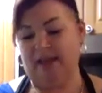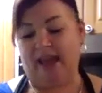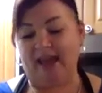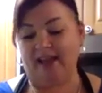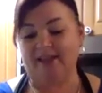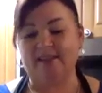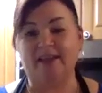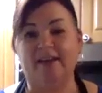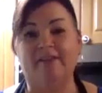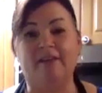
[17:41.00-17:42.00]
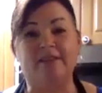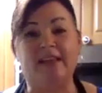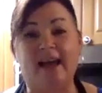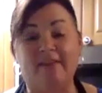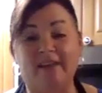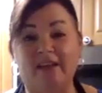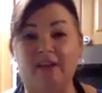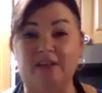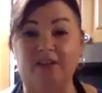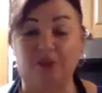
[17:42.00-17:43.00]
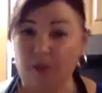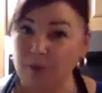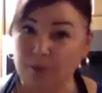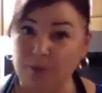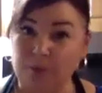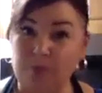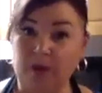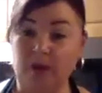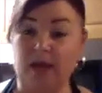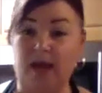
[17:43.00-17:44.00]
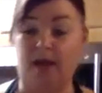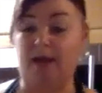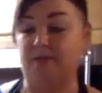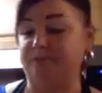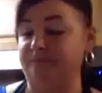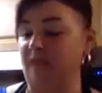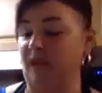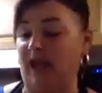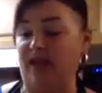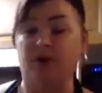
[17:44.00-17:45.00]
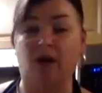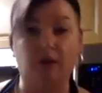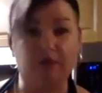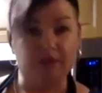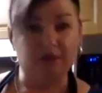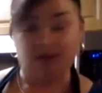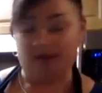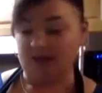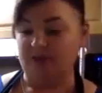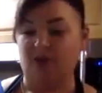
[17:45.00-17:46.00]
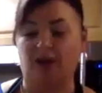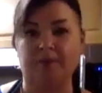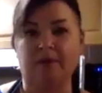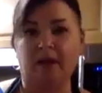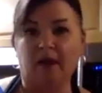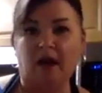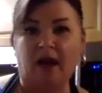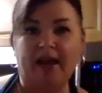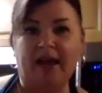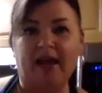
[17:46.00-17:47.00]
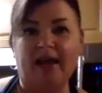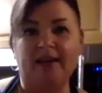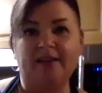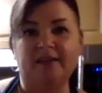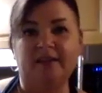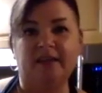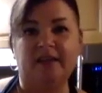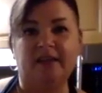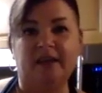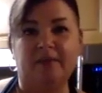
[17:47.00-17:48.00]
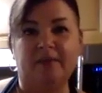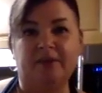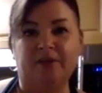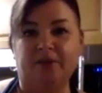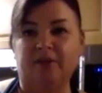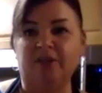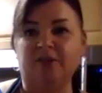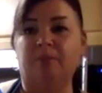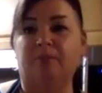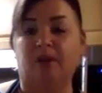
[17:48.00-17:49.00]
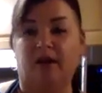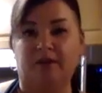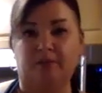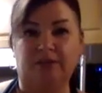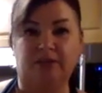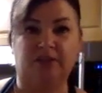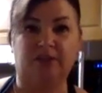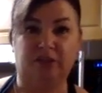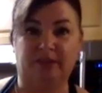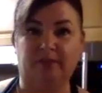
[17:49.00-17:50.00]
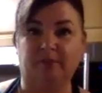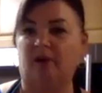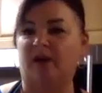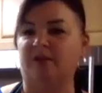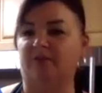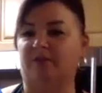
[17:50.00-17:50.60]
And if I was having it on its own um, and not with a sauce on top, I add the Epicure Nourish broth, which is chicken broths.